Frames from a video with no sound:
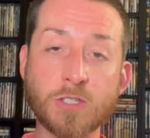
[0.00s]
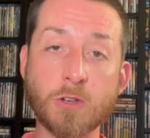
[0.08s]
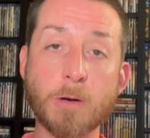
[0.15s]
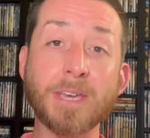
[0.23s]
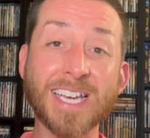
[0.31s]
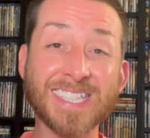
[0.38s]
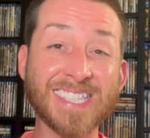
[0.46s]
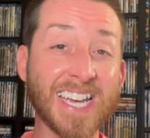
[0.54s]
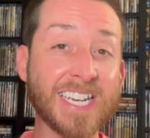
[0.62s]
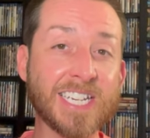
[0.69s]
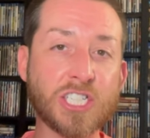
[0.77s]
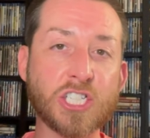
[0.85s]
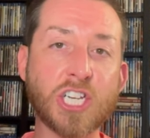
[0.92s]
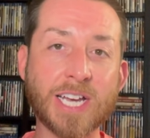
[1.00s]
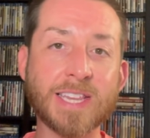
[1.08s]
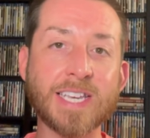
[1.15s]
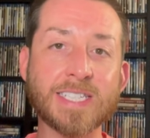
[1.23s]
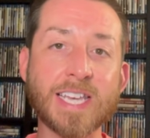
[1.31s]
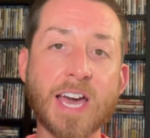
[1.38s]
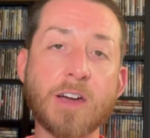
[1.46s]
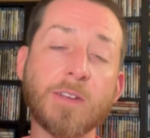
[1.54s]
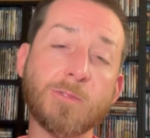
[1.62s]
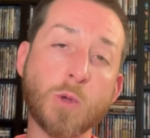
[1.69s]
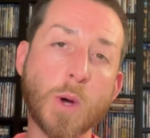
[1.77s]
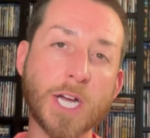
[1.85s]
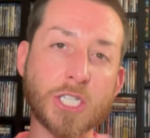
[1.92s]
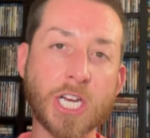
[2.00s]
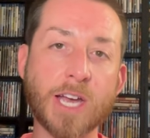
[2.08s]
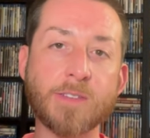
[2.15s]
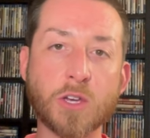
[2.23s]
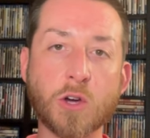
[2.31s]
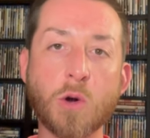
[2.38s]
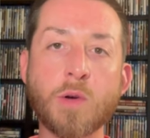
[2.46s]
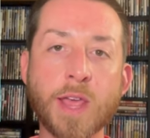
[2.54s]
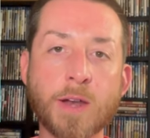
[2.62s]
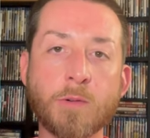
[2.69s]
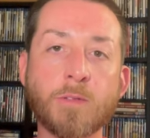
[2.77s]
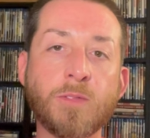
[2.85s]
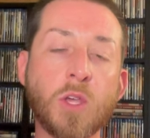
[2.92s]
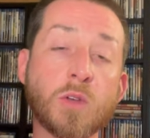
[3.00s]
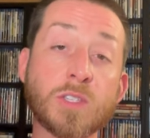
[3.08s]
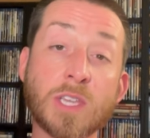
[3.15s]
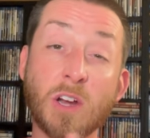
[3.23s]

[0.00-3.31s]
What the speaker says: So I'll be excited to check this out. If you want to check out the Conan reviews,